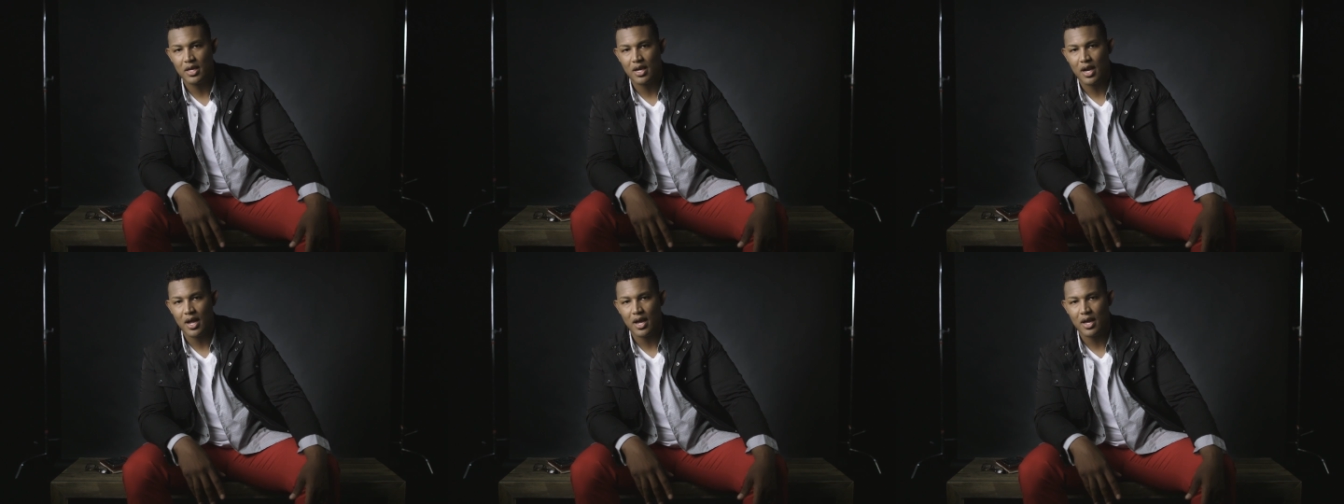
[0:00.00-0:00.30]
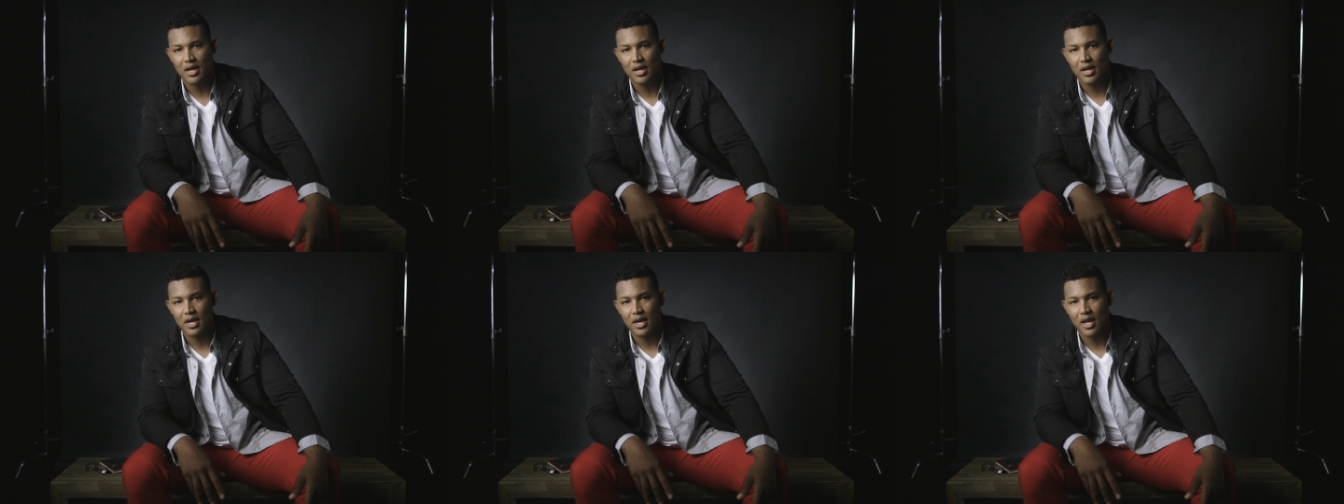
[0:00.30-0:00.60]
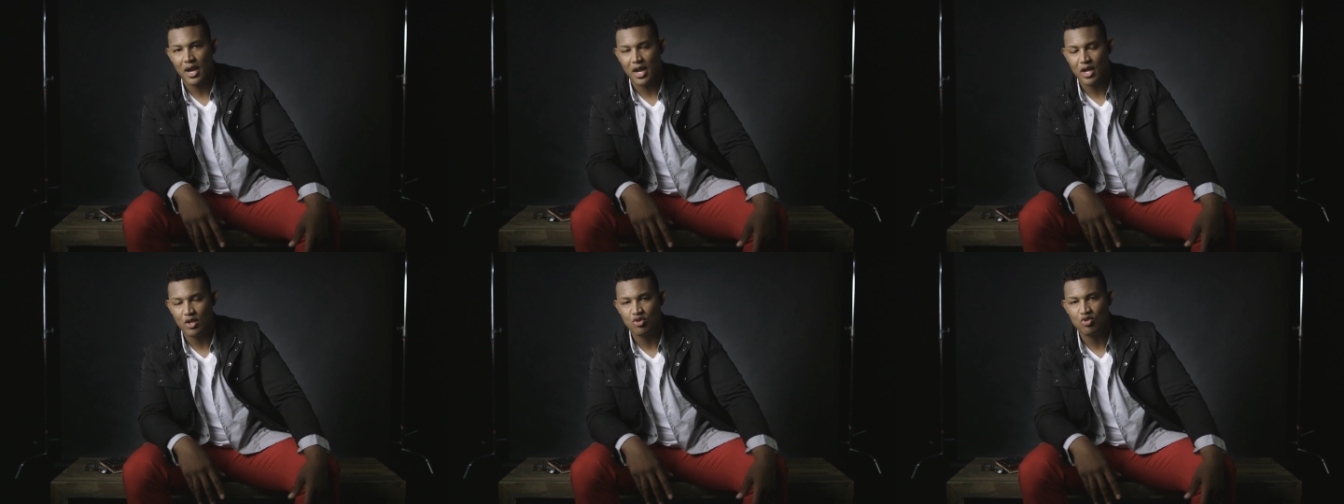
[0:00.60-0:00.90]
and
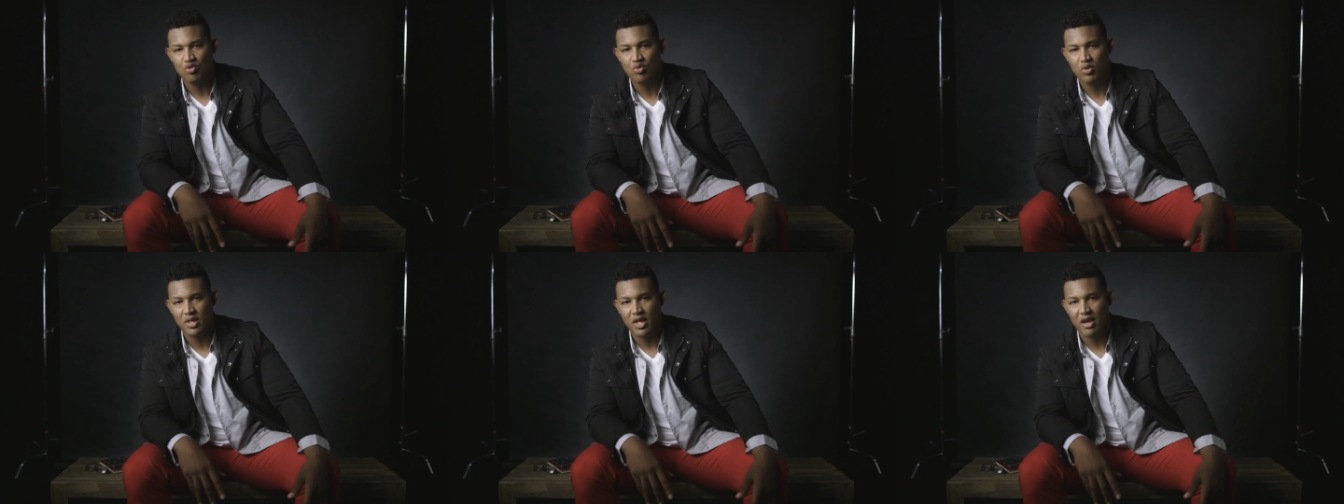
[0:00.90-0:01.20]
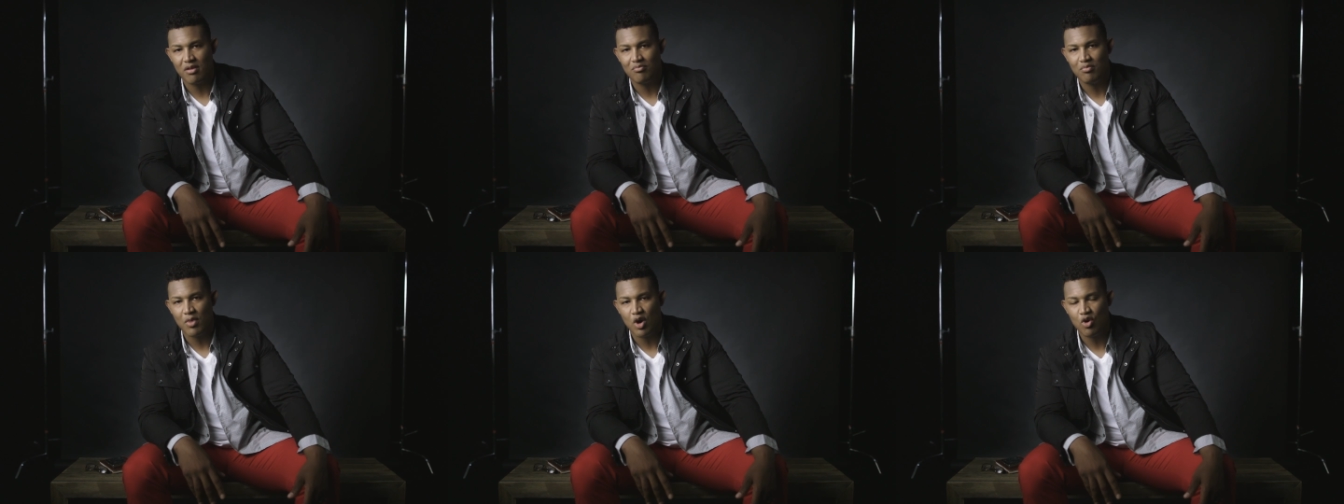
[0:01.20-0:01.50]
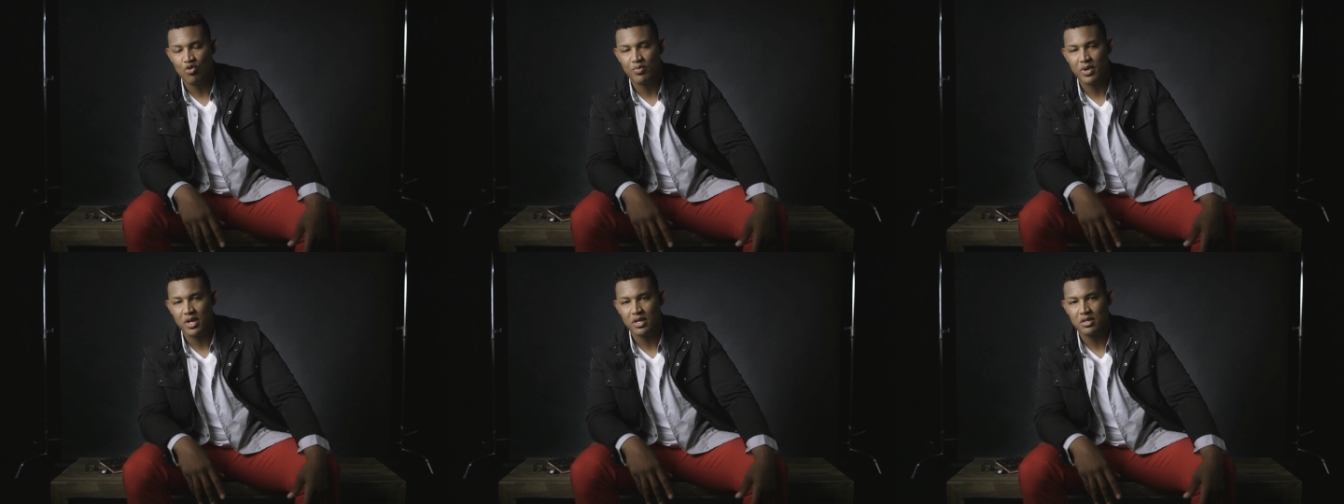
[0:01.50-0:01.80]
I knew in that
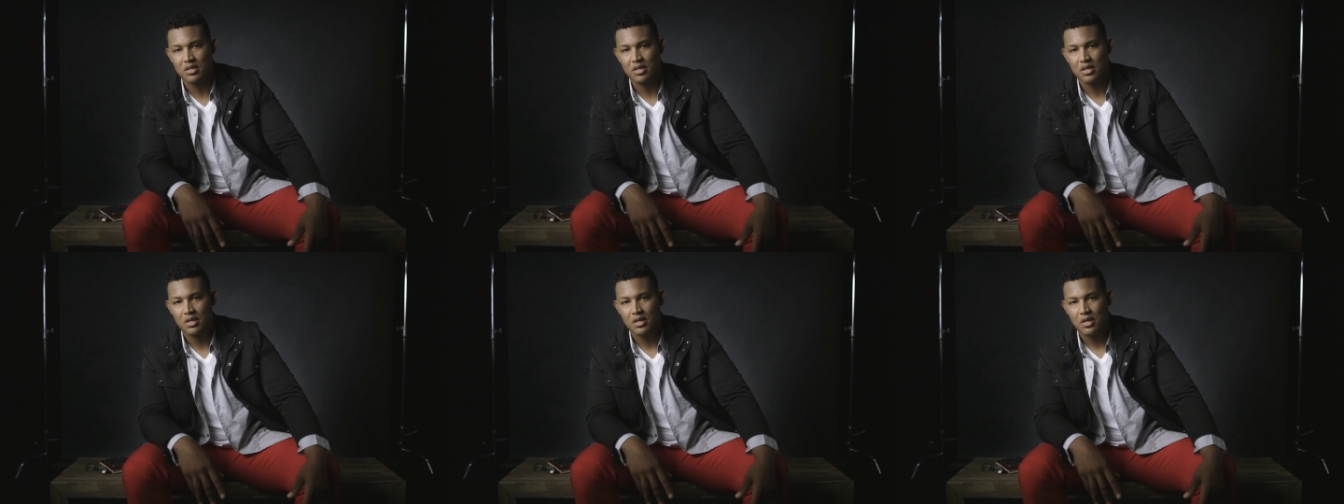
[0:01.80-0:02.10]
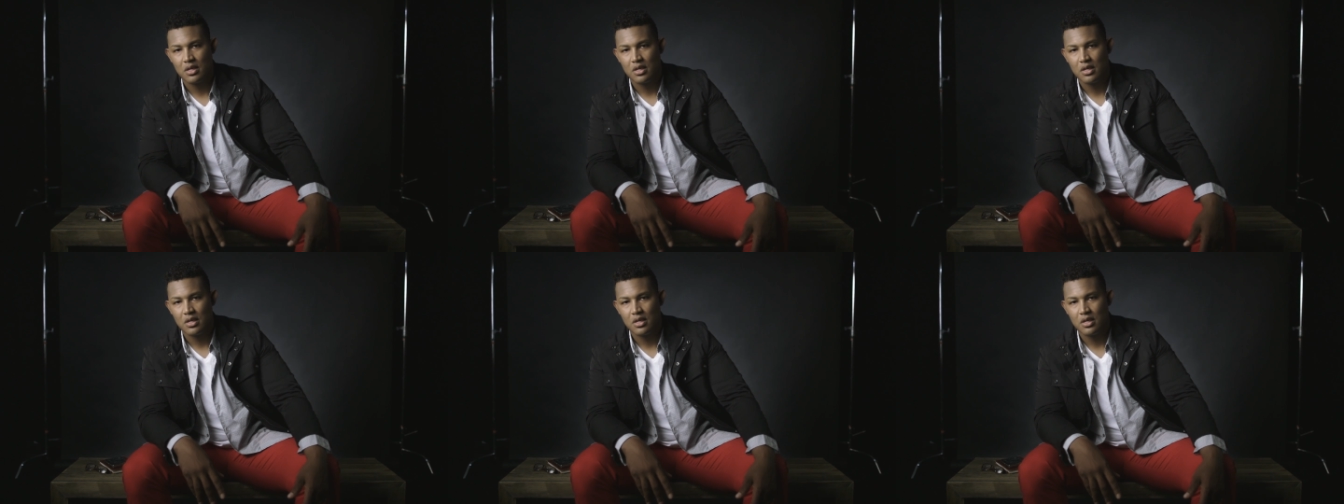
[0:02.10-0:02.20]
moment